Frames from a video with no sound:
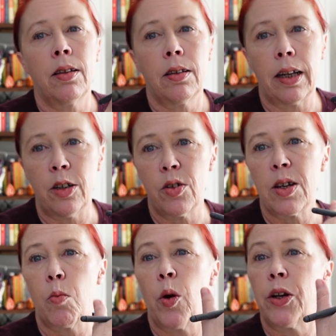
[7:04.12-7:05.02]
they knew
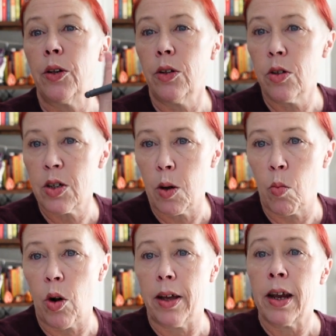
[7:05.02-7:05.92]
someone who knew
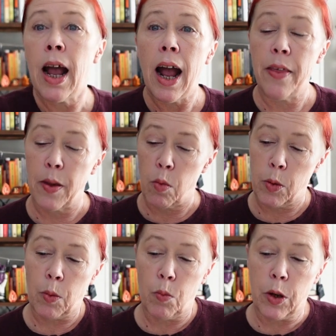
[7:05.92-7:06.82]
someone, and they
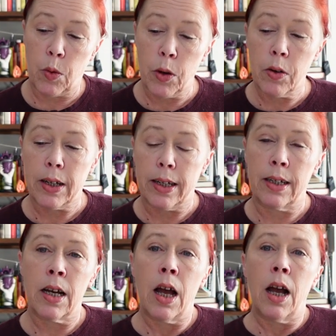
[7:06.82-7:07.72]
were
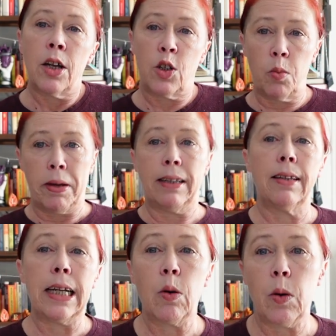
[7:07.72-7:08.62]
recruited to be
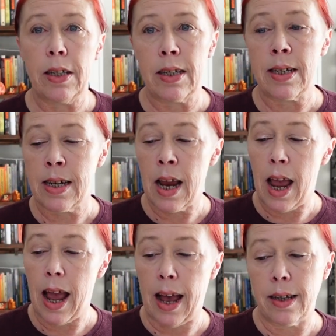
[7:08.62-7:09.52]
linguists
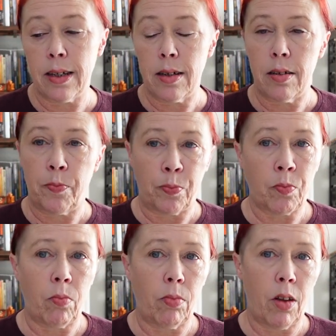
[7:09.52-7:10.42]

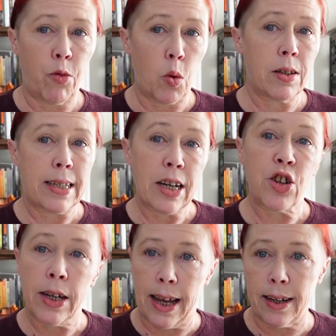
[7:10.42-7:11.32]
for
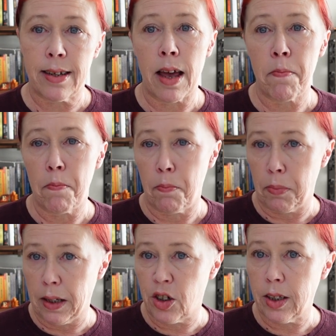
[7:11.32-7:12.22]
Station X at
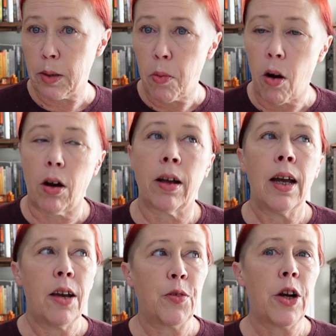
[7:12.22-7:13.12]
Bletchley Park.
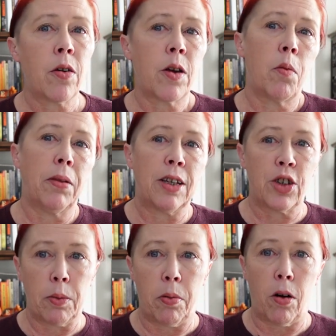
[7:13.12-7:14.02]
If you don't know,
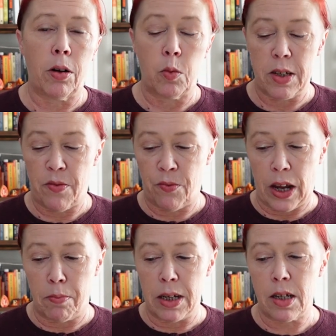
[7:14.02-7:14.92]
Bletchley Park was a
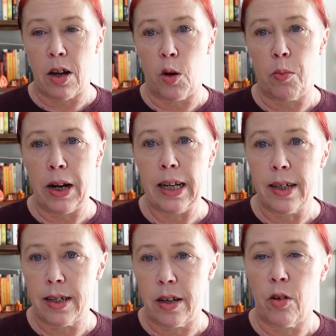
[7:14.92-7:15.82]
famous code-breaking
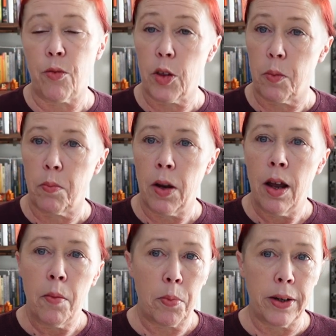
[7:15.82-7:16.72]
center for the
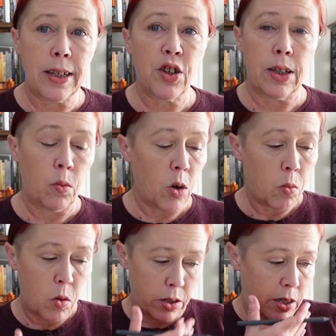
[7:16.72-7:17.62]
British in
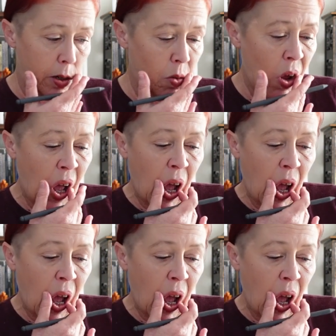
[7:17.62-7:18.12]
World War II.